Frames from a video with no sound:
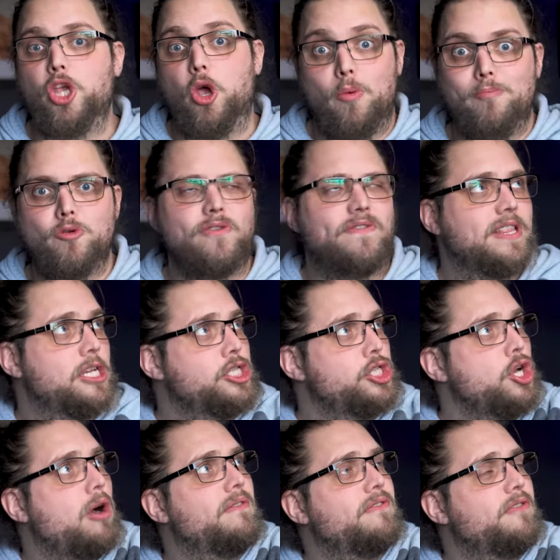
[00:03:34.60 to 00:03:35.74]
So moving the
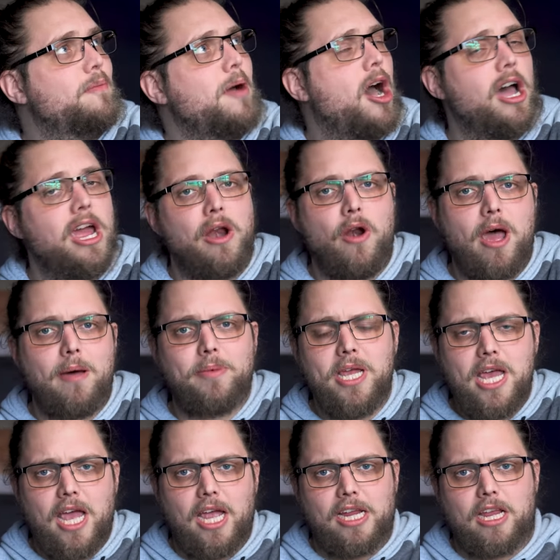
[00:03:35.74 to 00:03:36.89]
shot from higher up
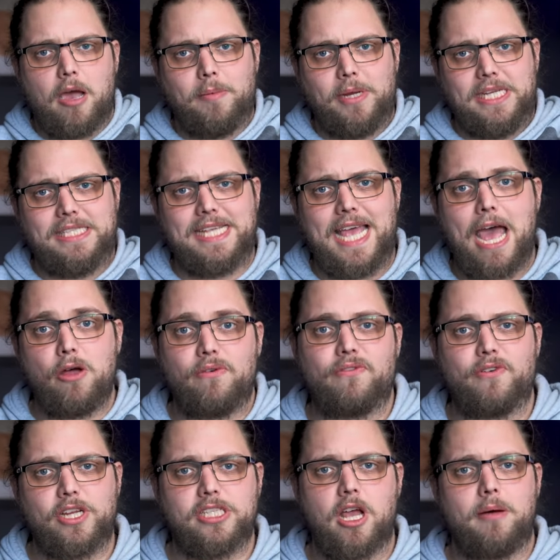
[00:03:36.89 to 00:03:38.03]
and coming down,
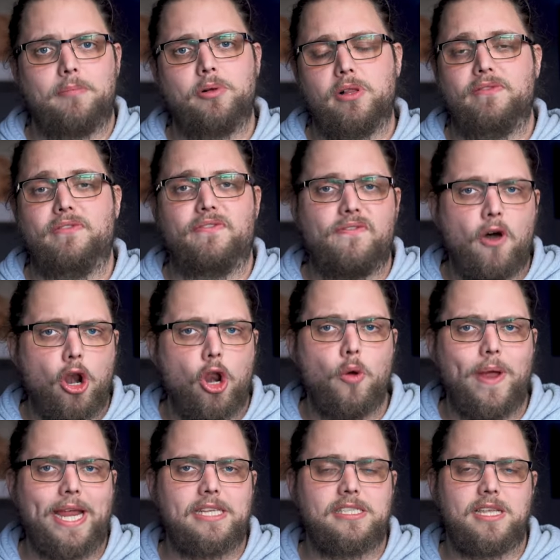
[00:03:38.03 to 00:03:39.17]
for example, following